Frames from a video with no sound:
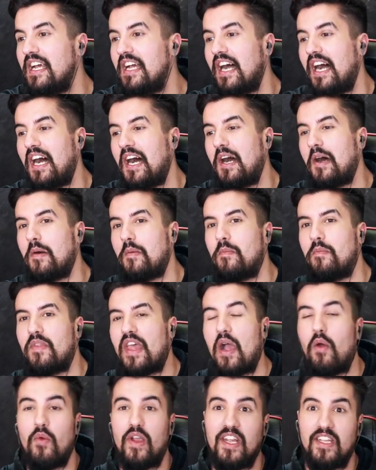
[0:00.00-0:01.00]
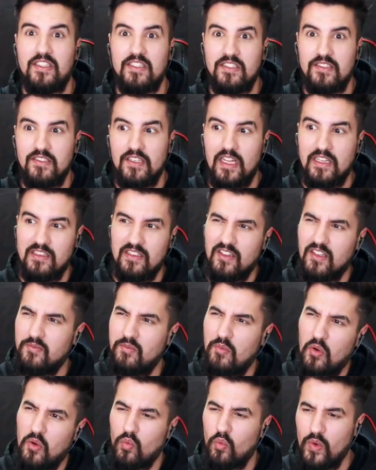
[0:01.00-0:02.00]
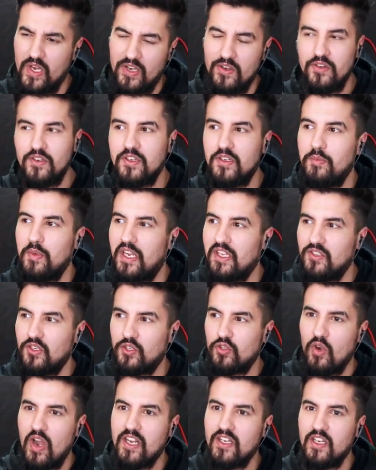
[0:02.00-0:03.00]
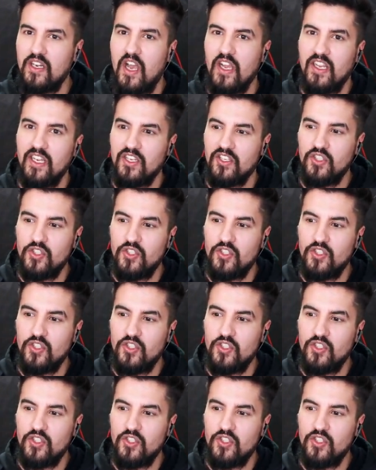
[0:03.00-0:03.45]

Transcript: That way it's a little more weird because you're trying to not get a